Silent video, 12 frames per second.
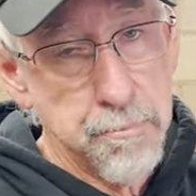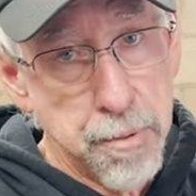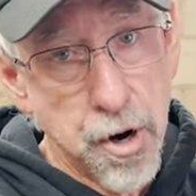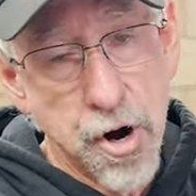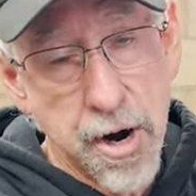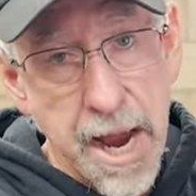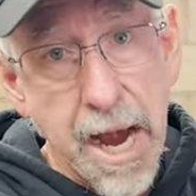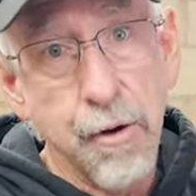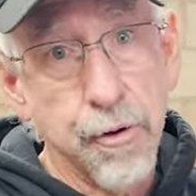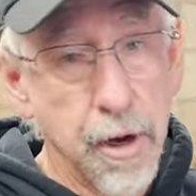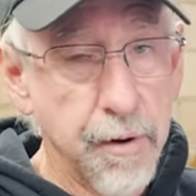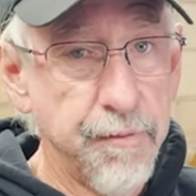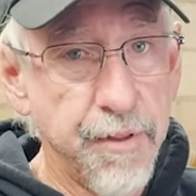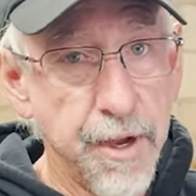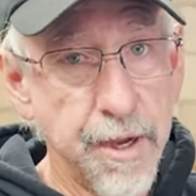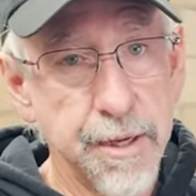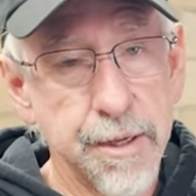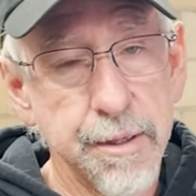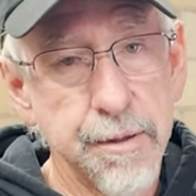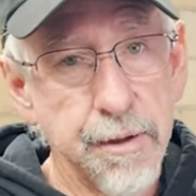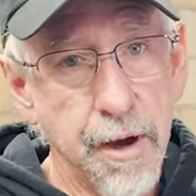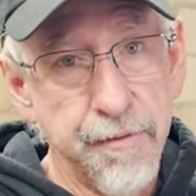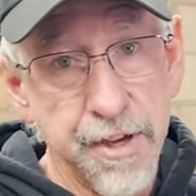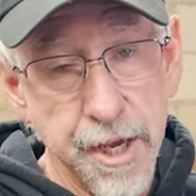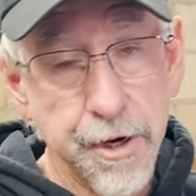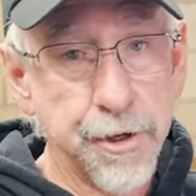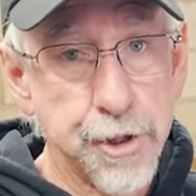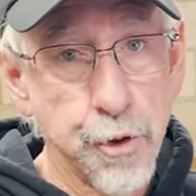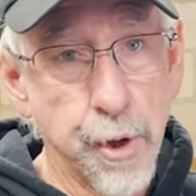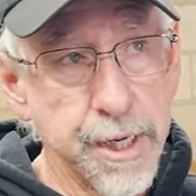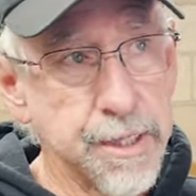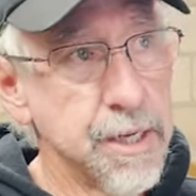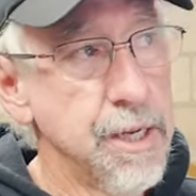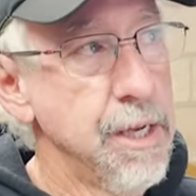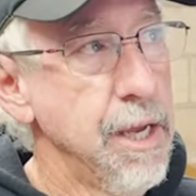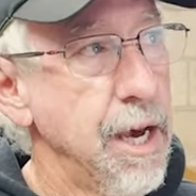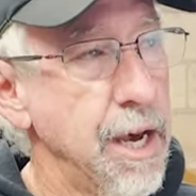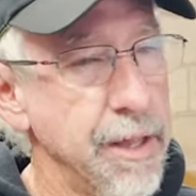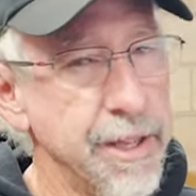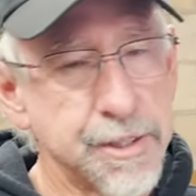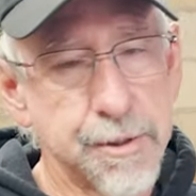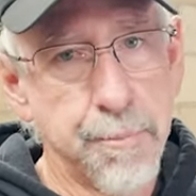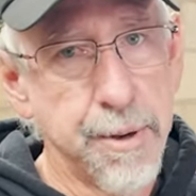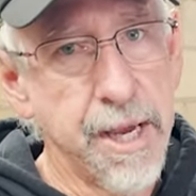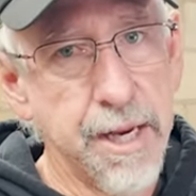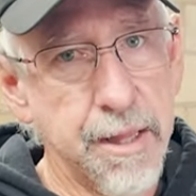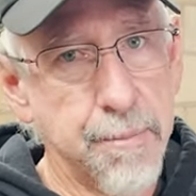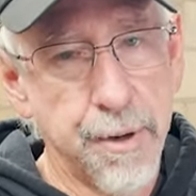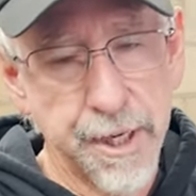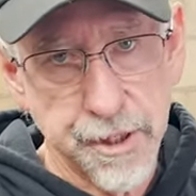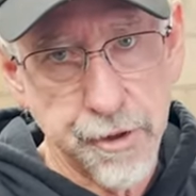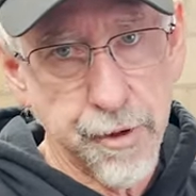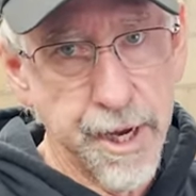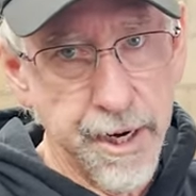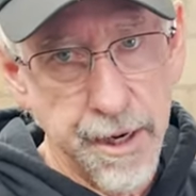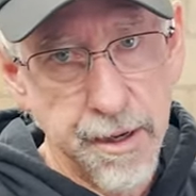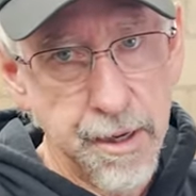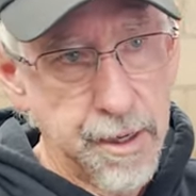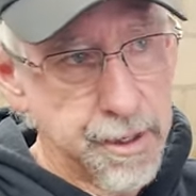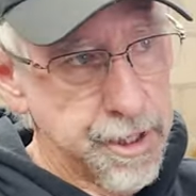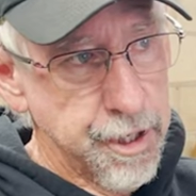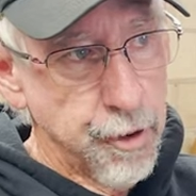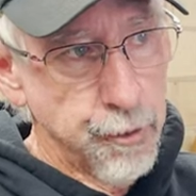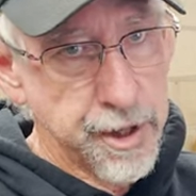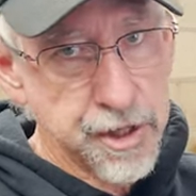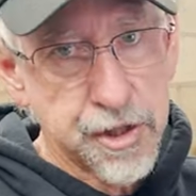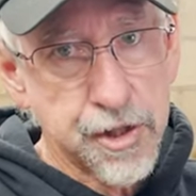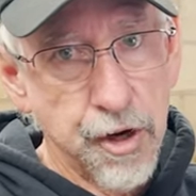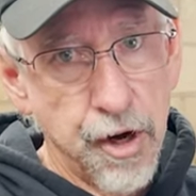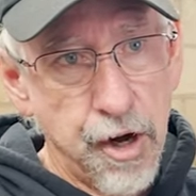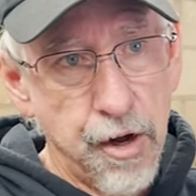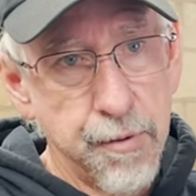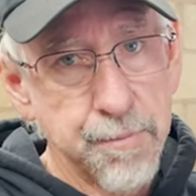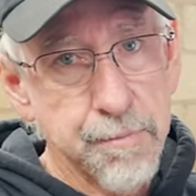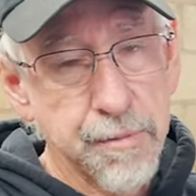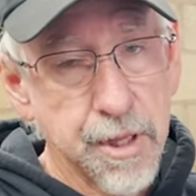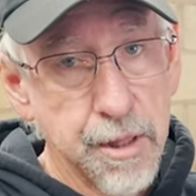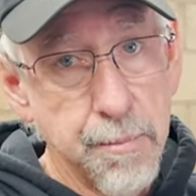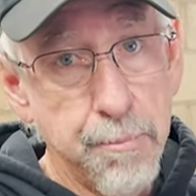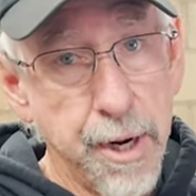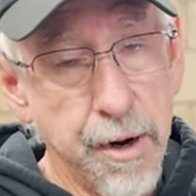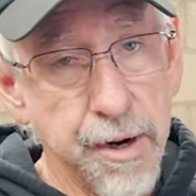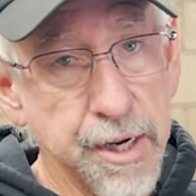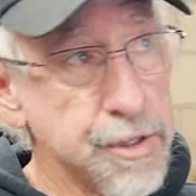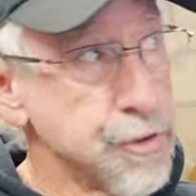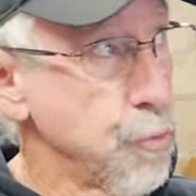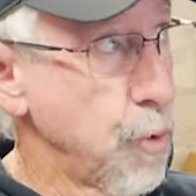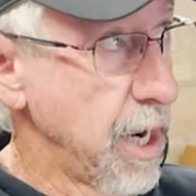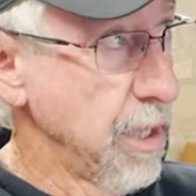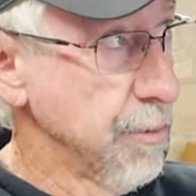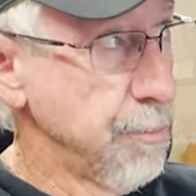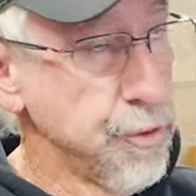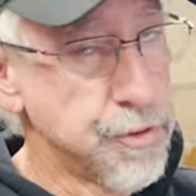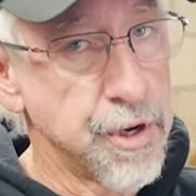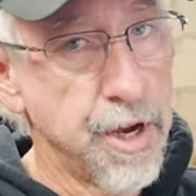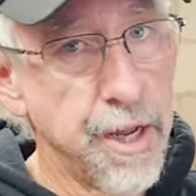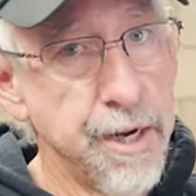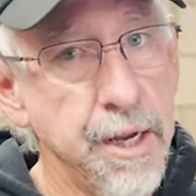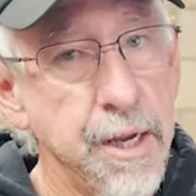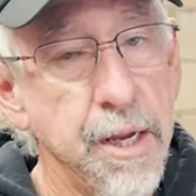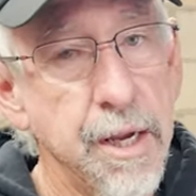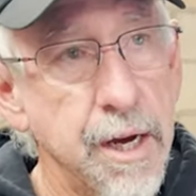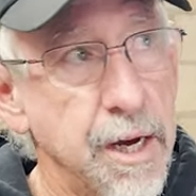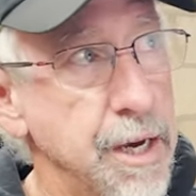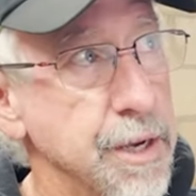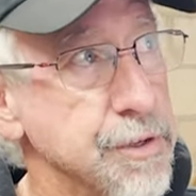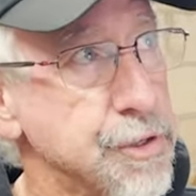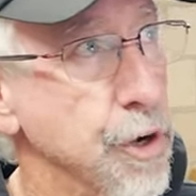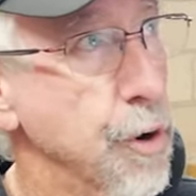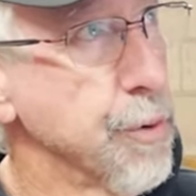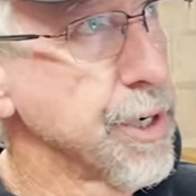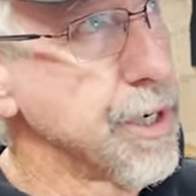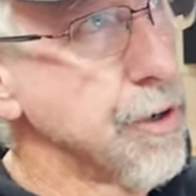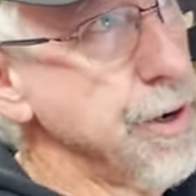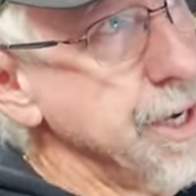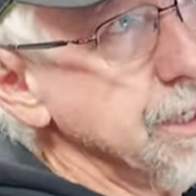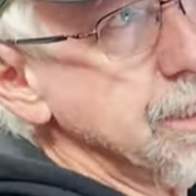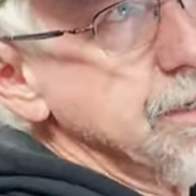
bar out of the of the inner joint. Uh, that's a pain in the butt to try to you know reinstall the bearings while the boot's on. Uh, so we're gonna go ahead and